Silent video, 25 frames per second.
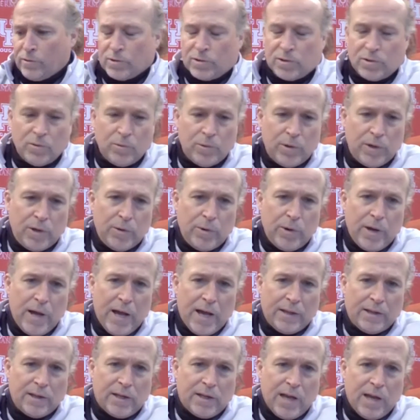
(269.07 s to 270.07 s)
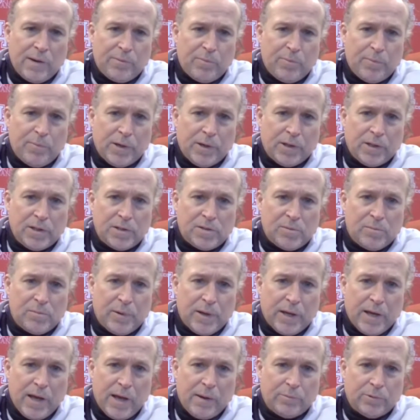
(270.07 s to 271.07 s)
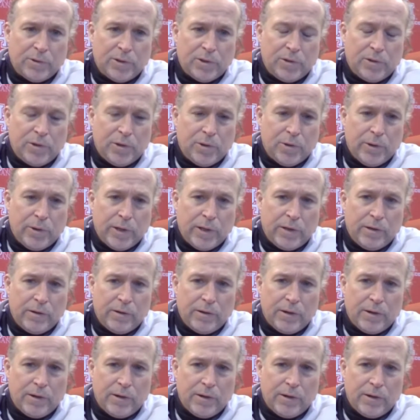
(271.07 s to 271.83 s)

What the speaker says: So we knew he had the capabilities of being able to do it.